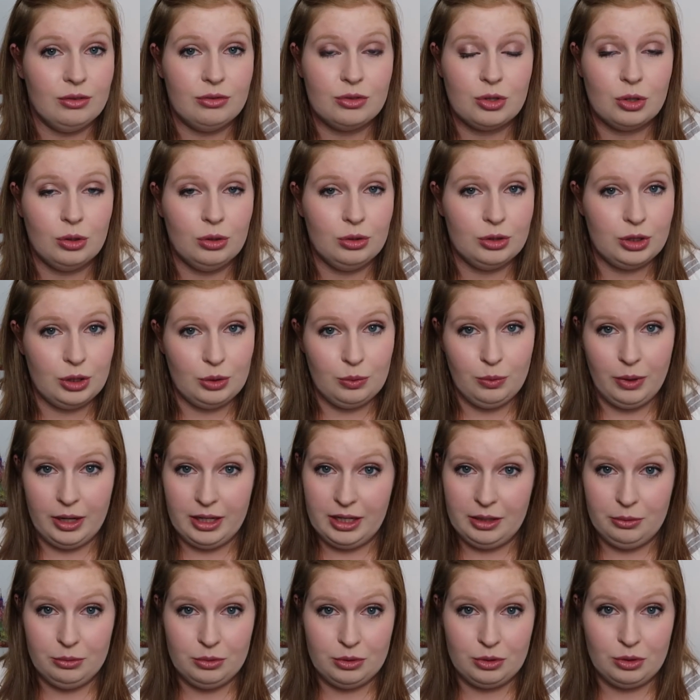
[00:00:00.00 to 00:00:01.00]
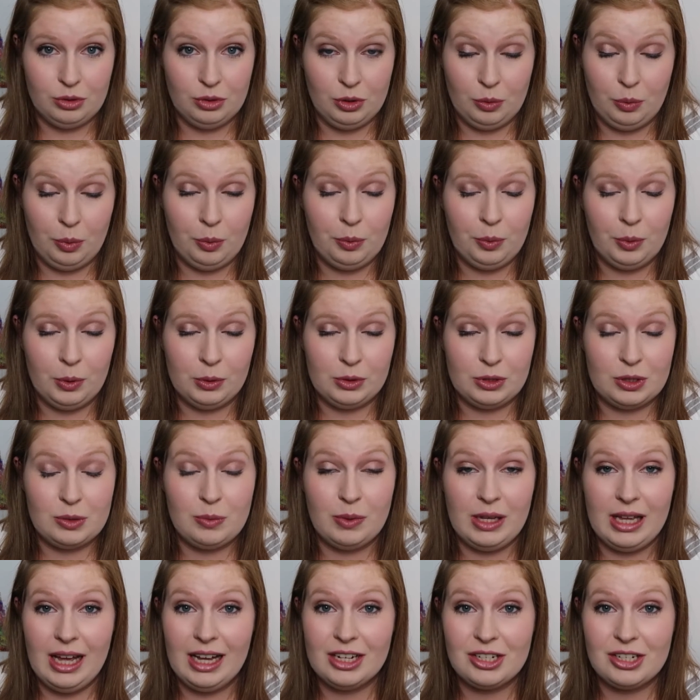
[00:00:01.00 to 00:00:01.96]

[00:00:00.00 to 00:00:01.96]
have told you when he was going to propose to me.